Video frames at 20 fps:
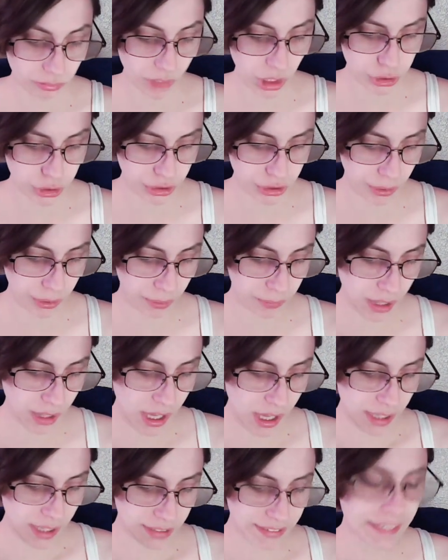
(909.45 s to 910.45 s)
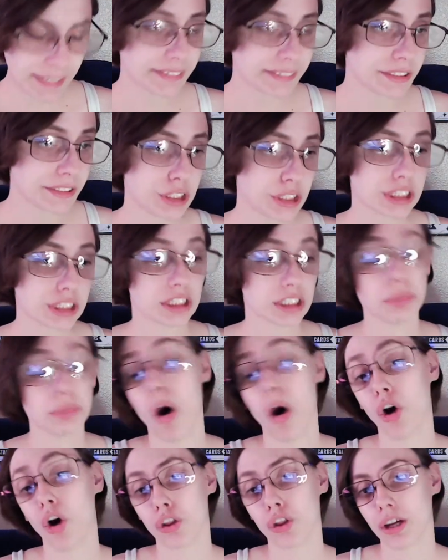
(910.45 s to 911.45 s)
so tend to the
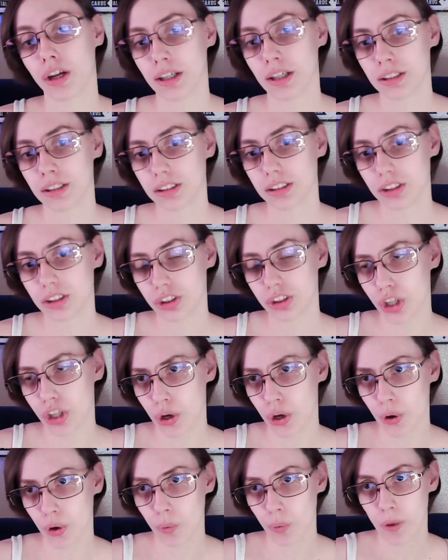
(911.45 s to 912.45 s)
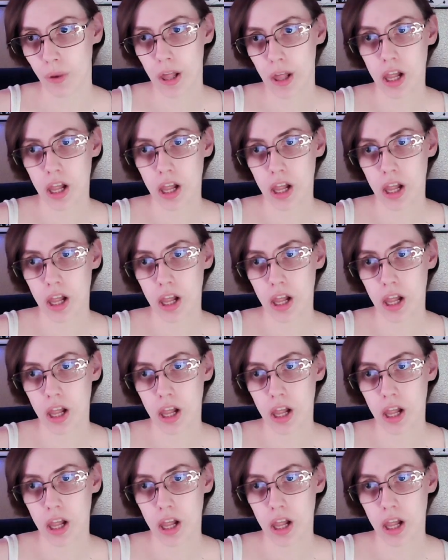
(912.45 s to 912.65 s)
small things so